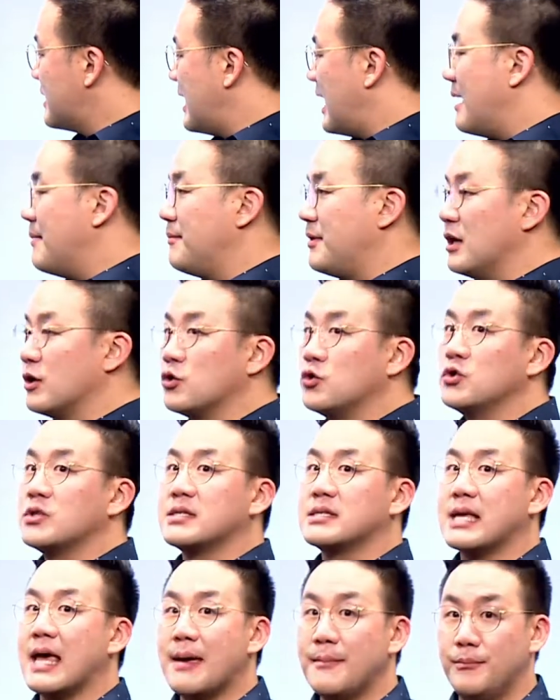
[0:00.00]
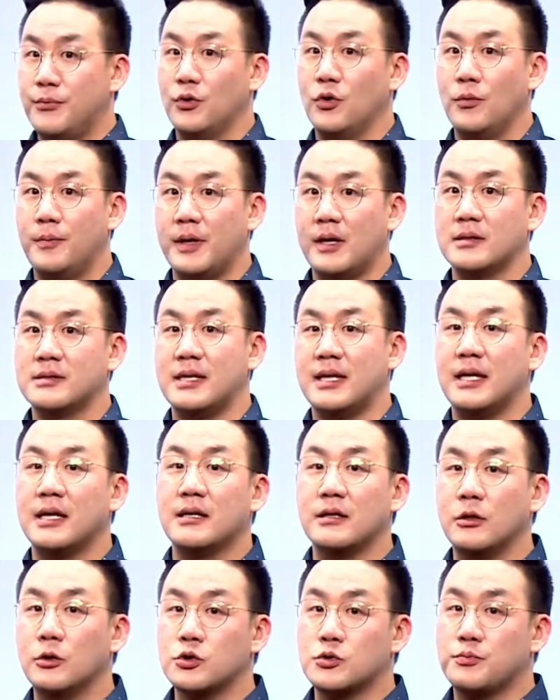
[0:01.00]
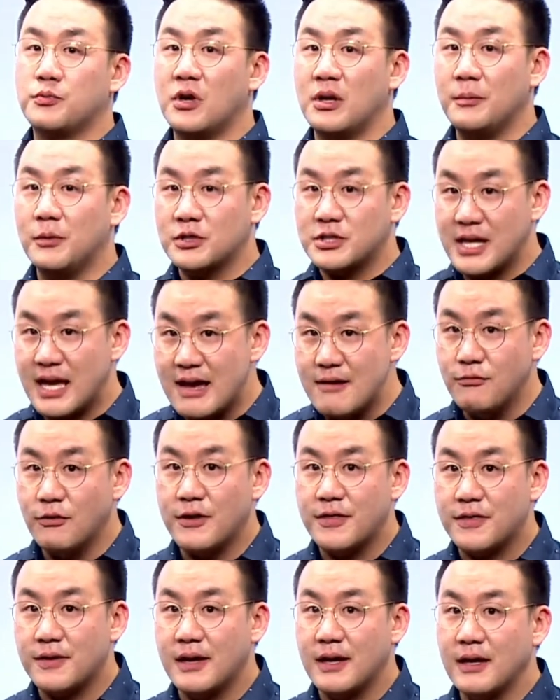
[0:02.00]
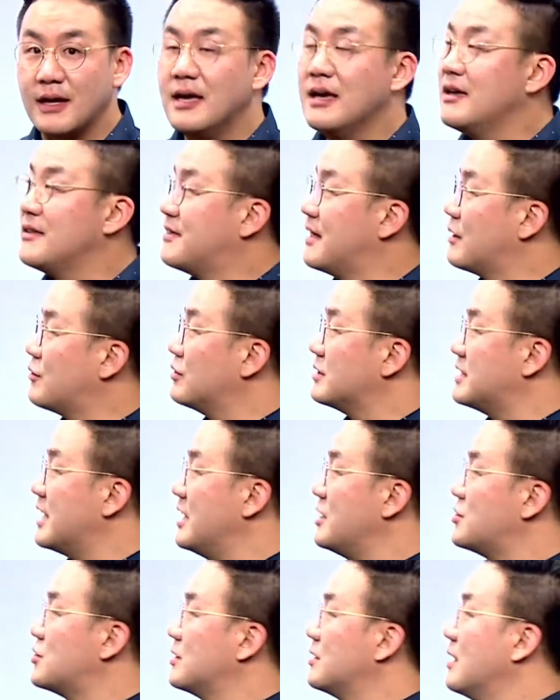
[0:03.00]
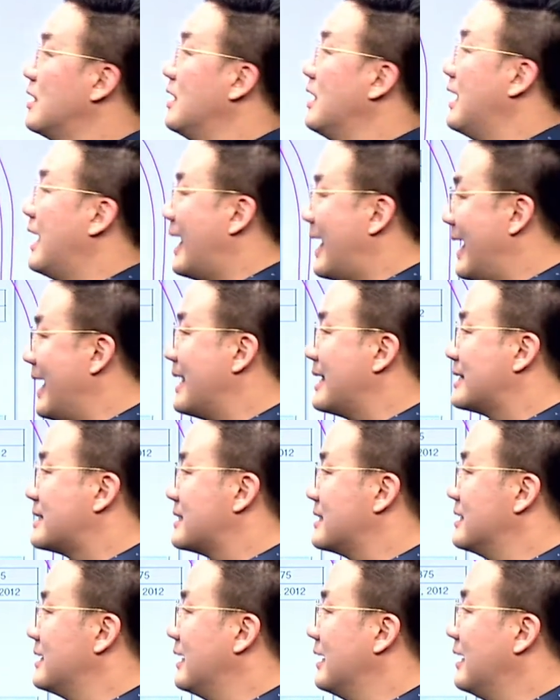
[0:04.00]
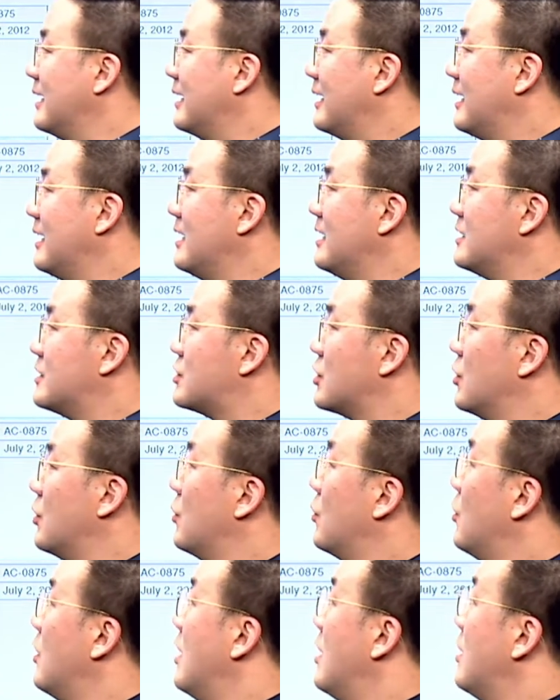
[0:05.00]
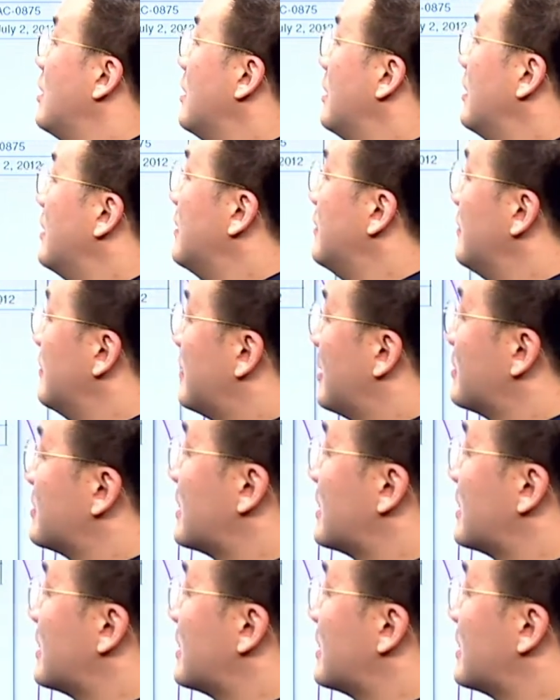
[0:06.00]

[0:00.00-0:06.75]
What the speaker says: can be a good sample because it includes pretty much everything that quotation has. So there's